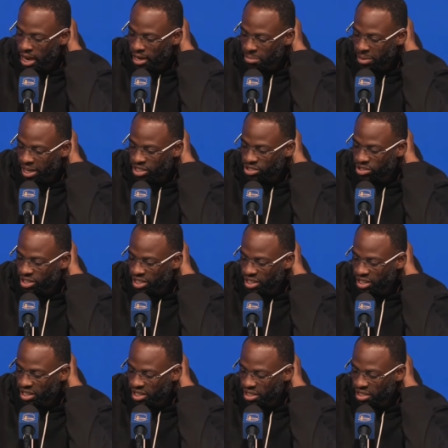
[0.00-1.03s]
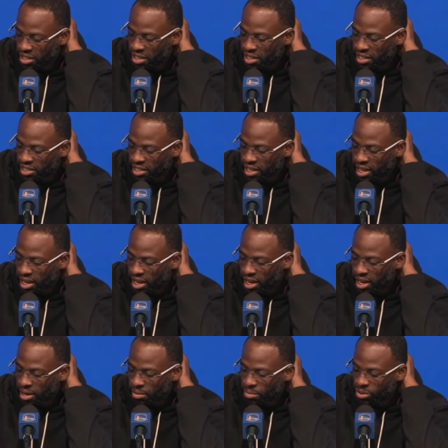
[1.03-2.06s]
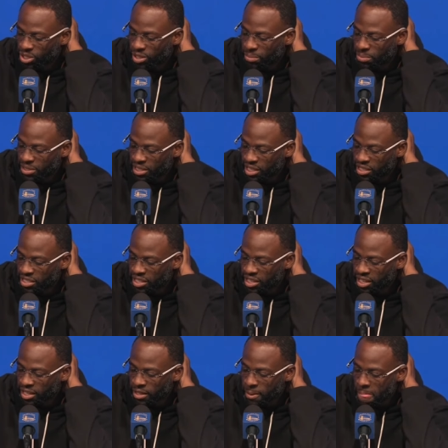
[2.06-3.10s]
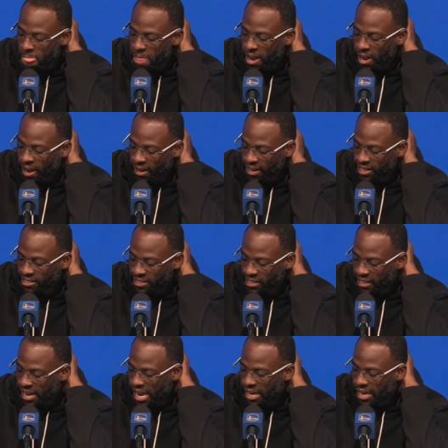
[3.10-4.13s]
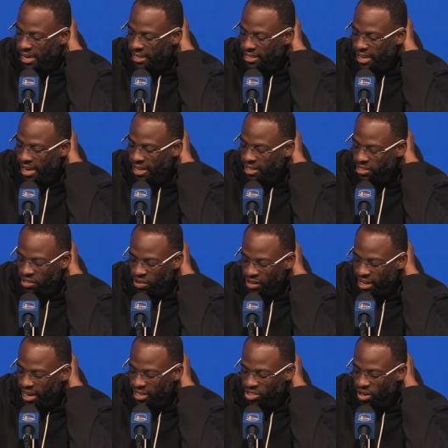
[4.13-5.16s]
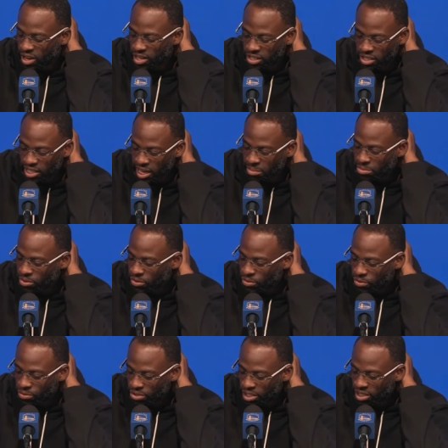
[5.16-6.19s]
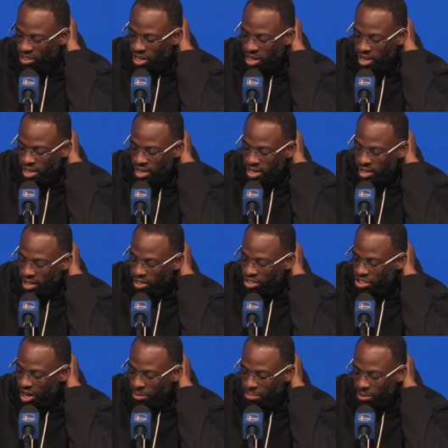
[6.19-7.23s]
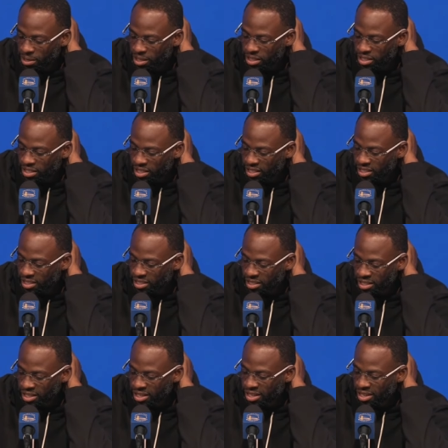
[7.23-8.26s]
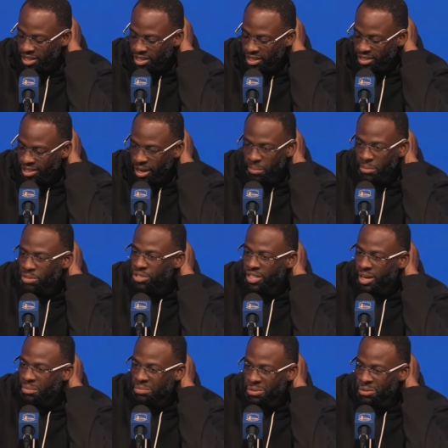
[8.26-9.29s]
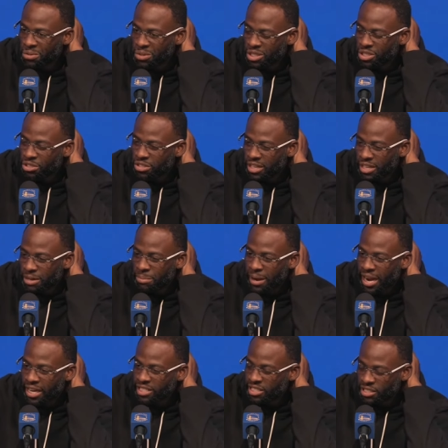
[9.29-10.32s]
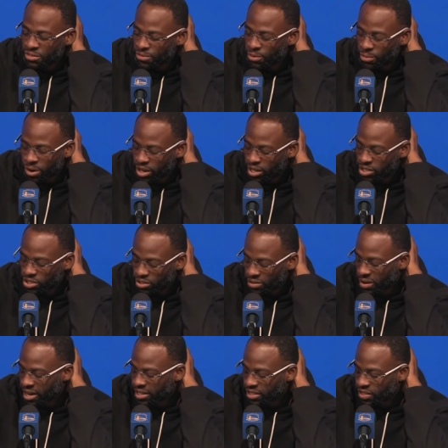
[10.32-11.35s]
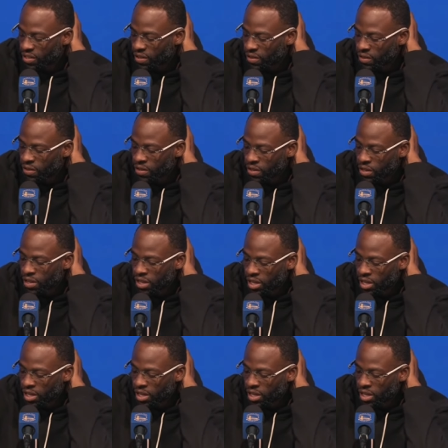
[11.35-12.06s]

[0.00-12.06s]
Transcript: got to make sure you're good uh, with your positioning uh, against a guy like that. You know, he has all the step throughs and jump hooks and double step throughs that you can imagine. His footwork is great, so